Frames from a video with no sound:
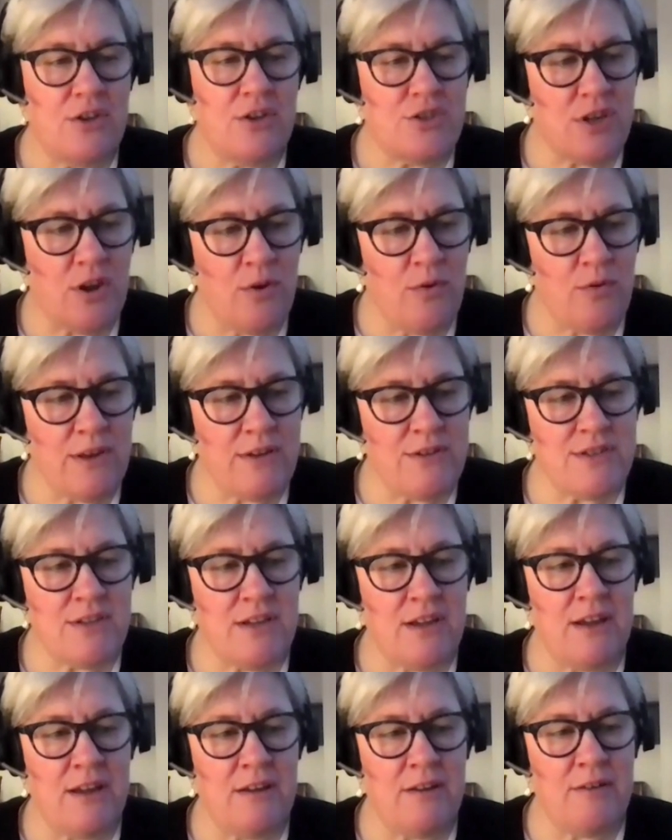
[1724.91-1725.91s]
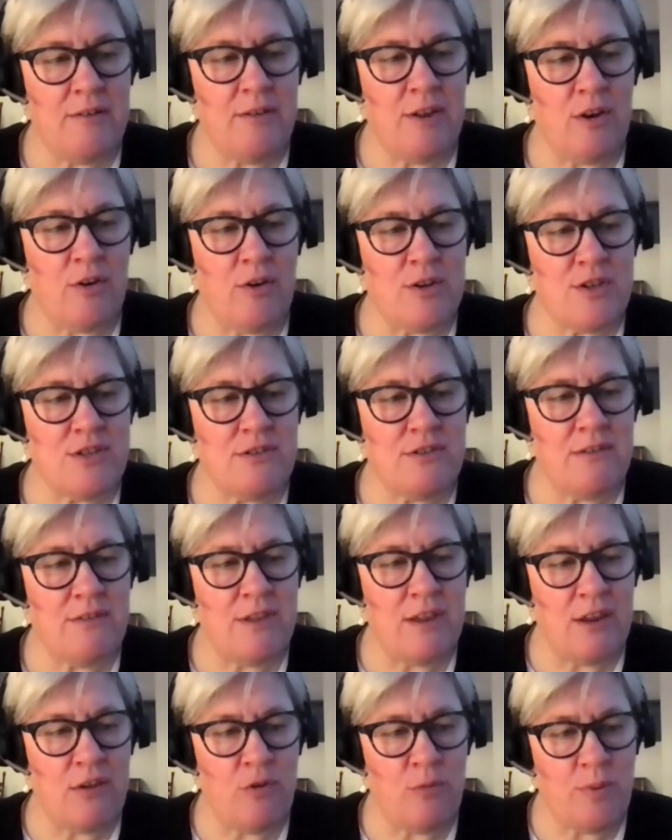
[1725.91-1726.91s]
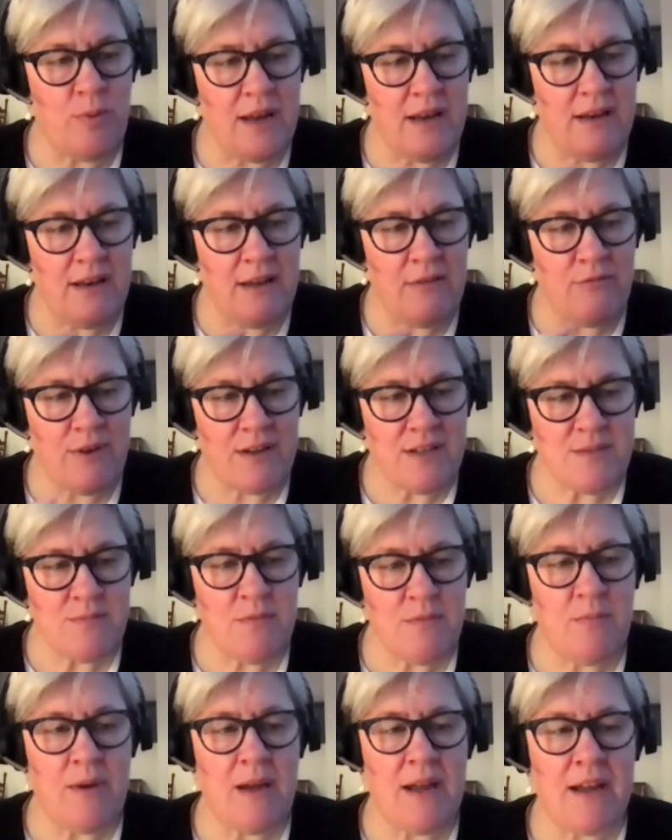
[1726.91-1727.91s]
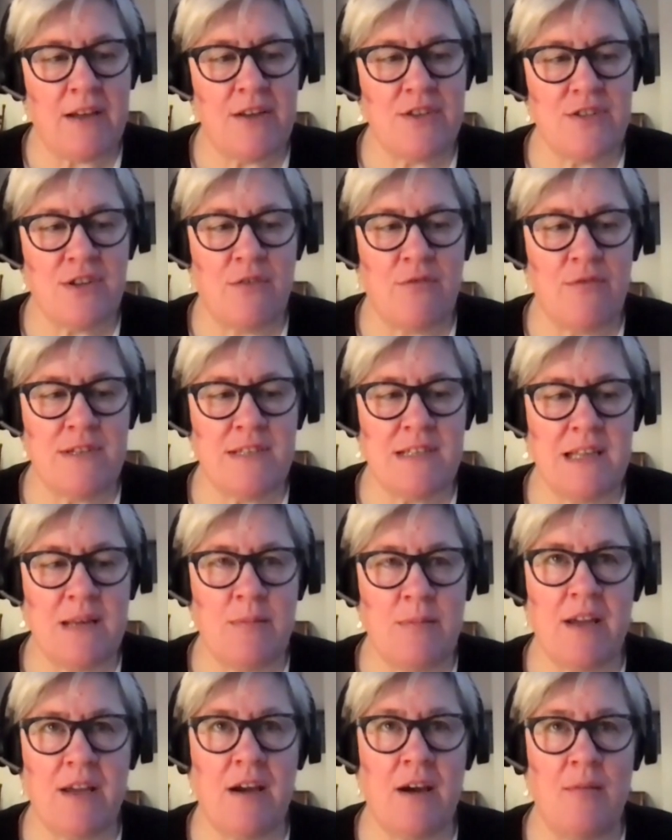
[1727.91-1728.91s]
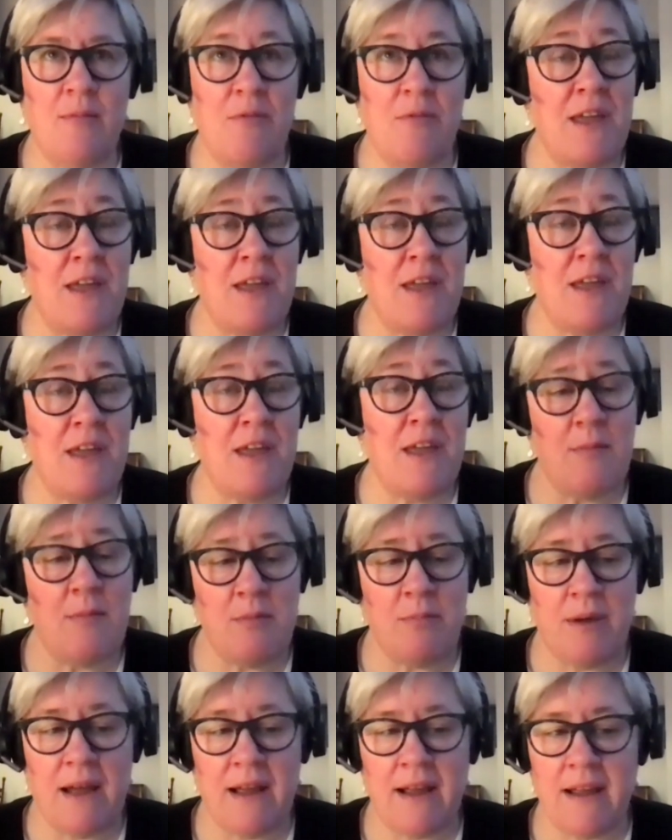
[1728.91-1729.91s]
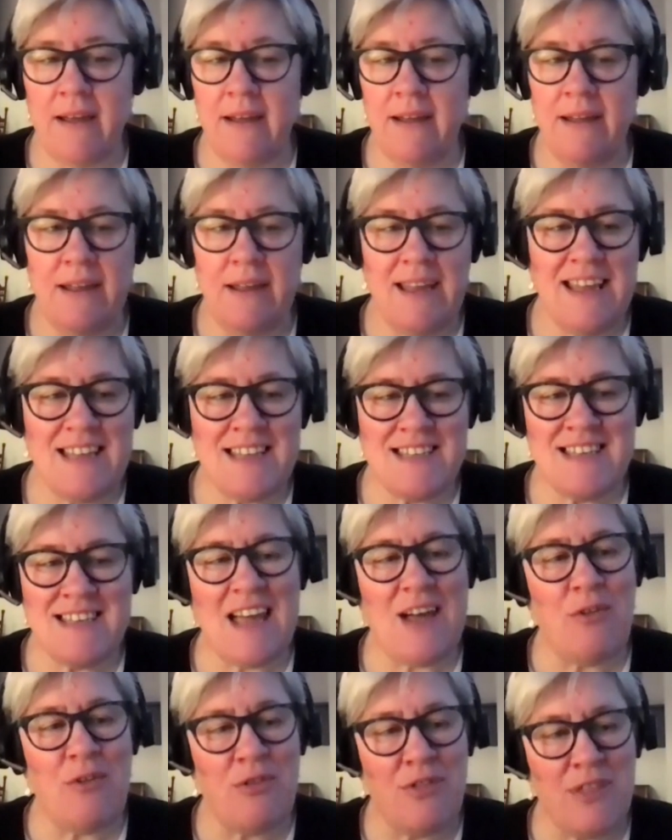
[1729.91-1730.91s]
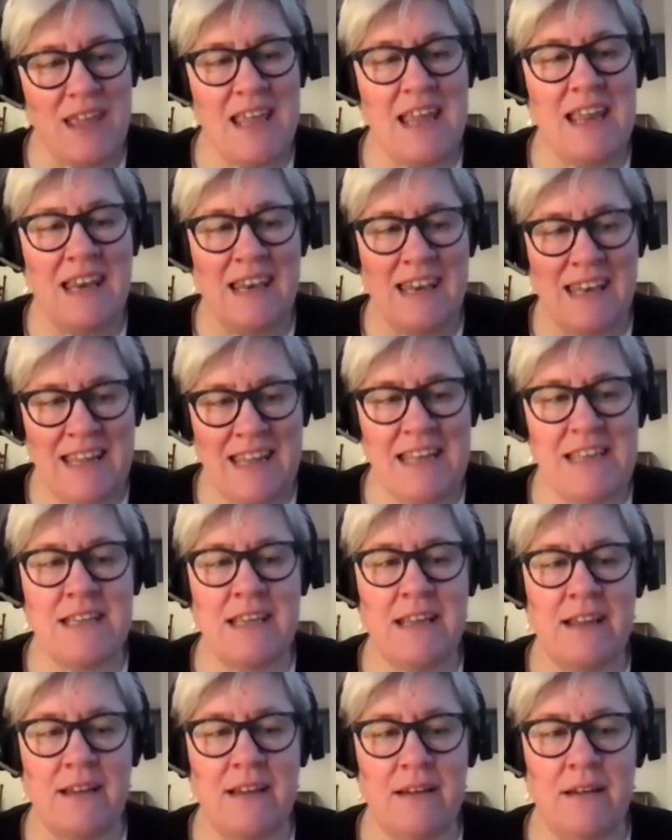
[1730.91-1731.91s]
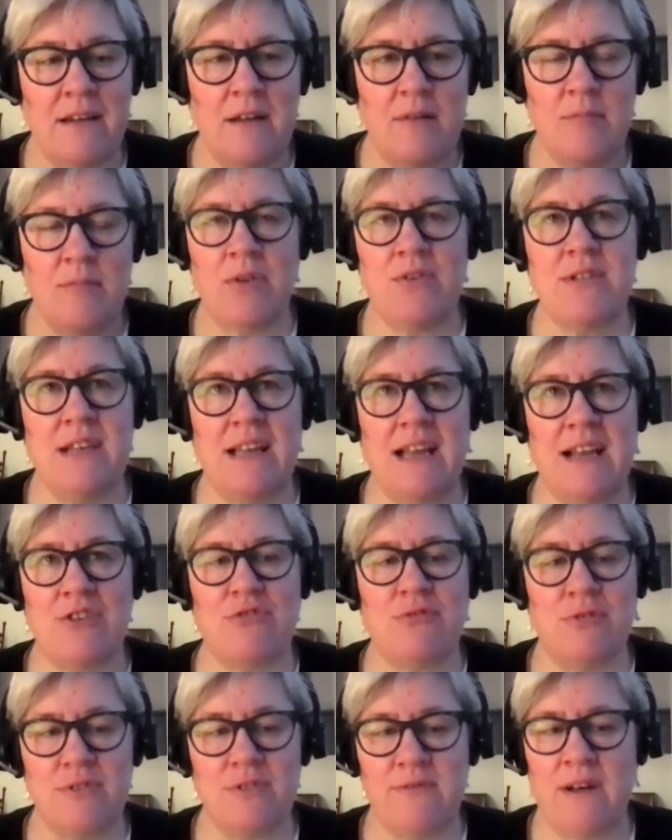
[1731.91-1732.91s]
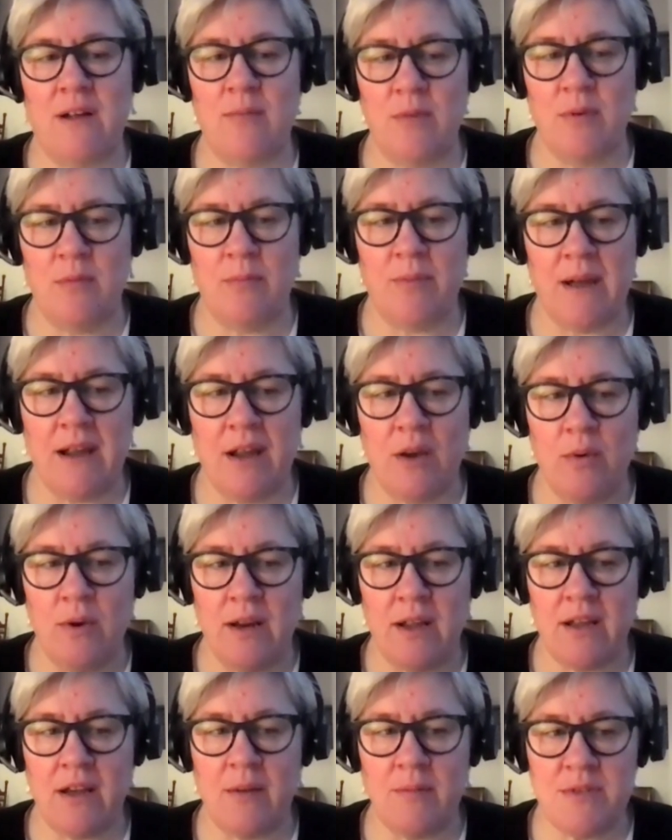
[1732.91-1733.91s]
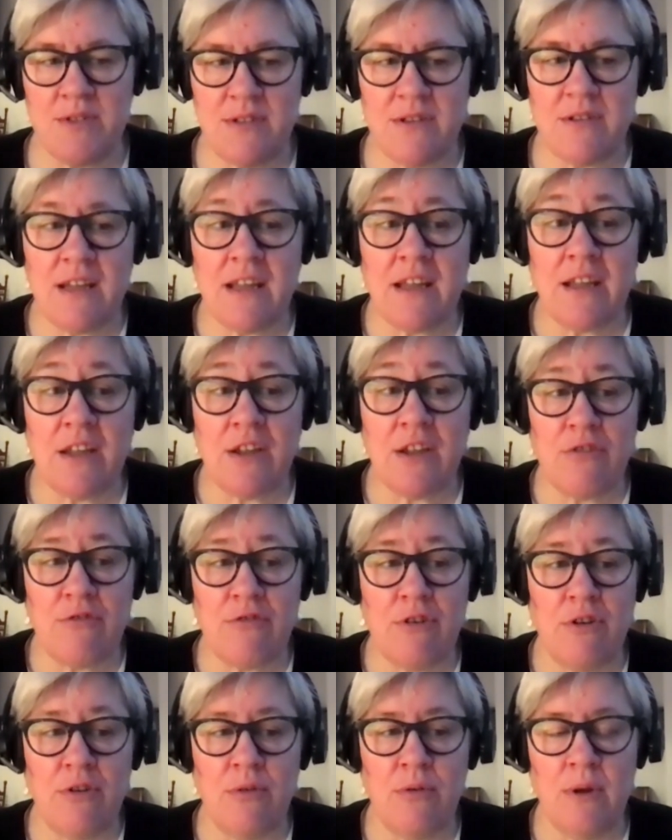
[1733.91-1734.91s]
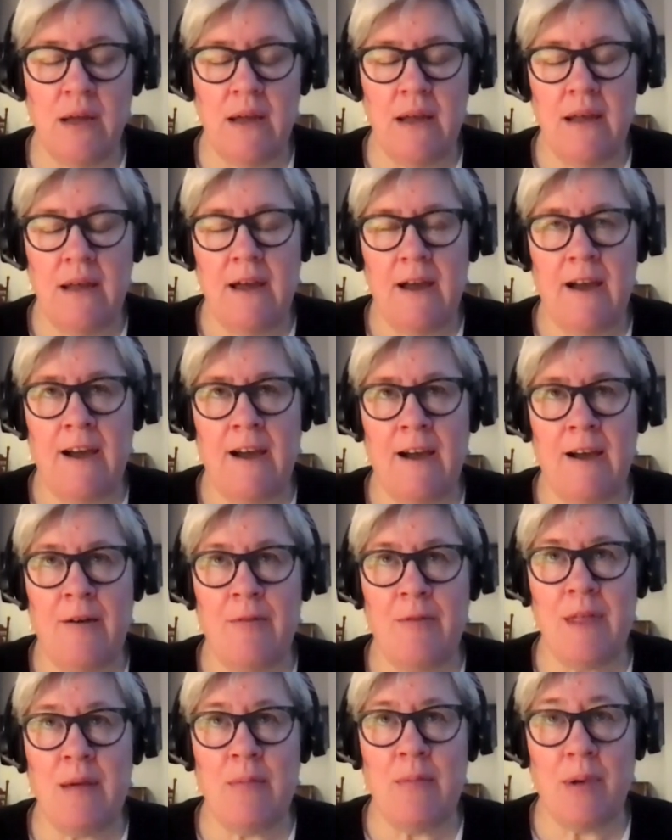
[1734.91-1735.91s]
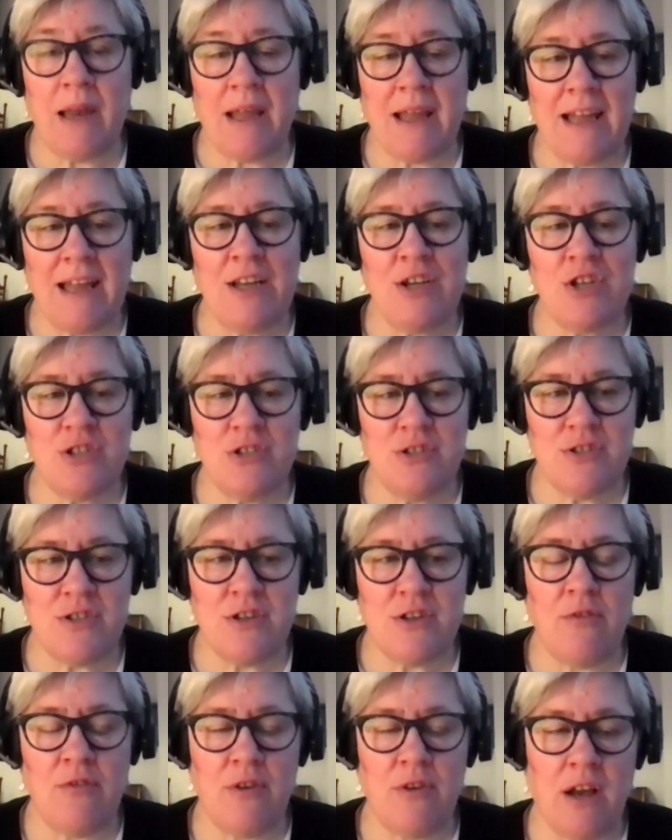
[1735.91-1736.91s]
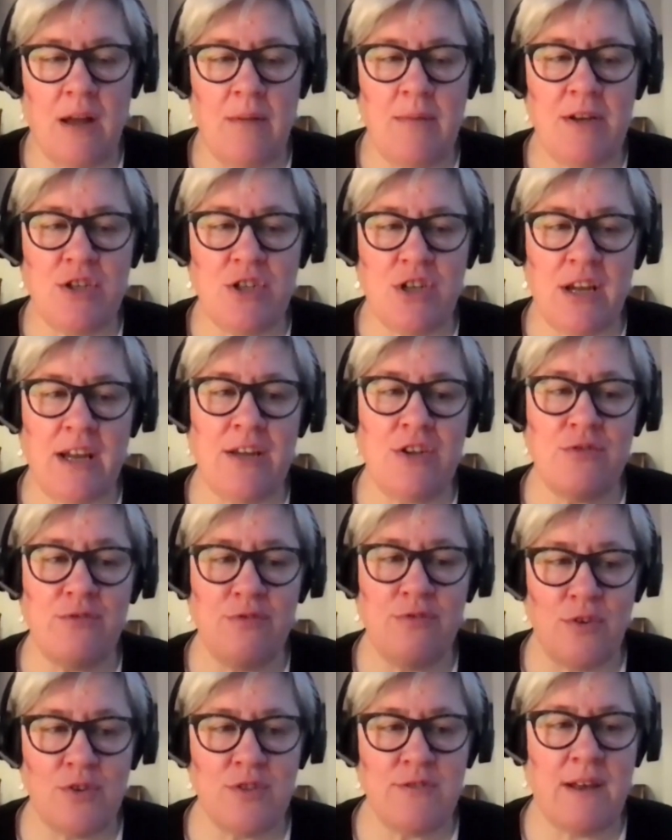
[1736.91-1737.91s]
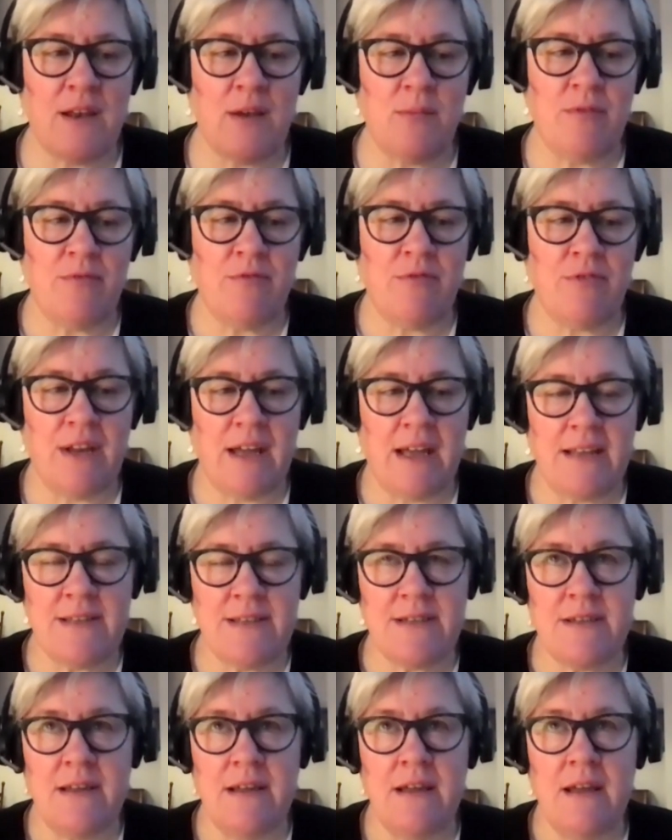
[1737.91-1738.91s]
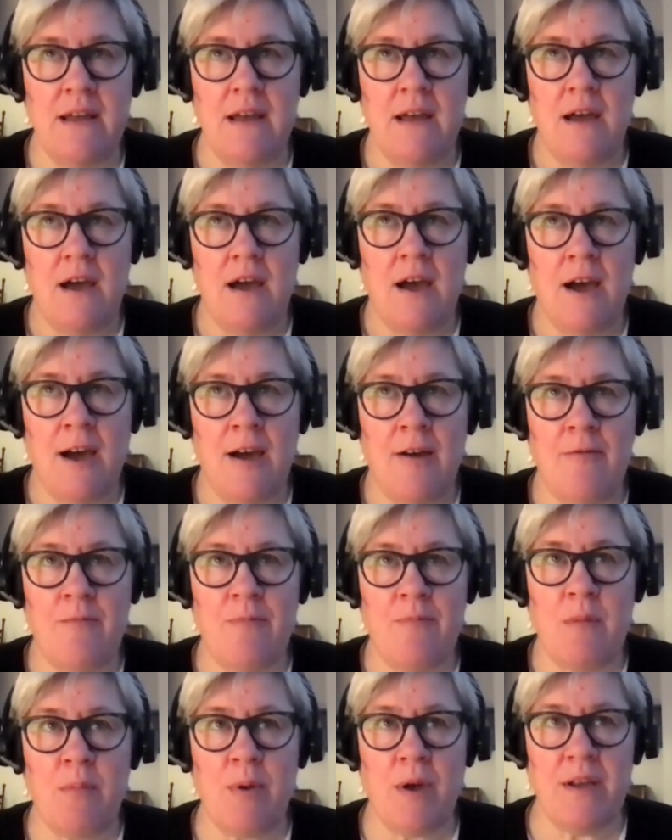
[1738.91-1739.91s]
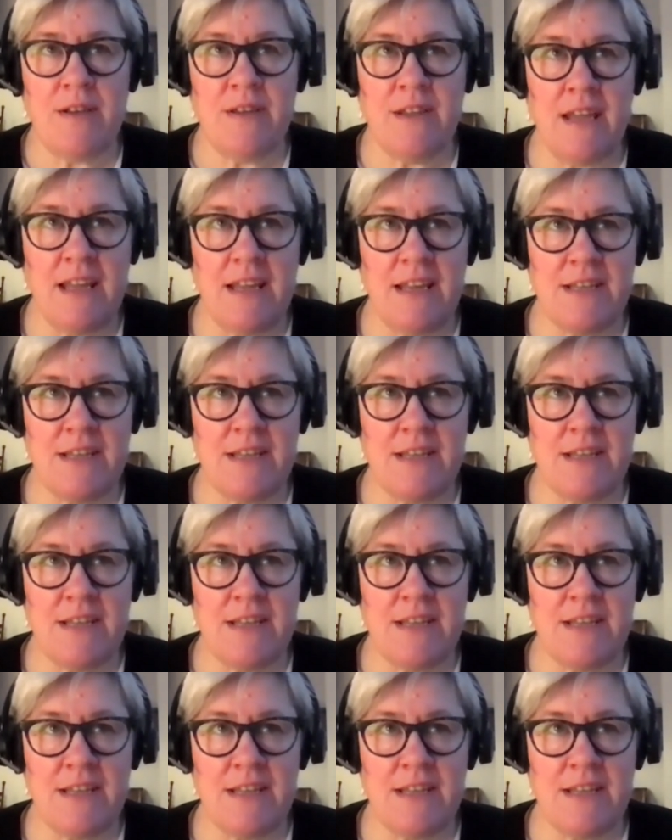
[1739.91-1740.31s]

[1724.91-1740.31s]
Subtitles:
So there's it's the European Investment Bank has obviously become the climate bank. It is now the leading multilateral development bank when it comes to thinking through the implications of climate change for development finance. But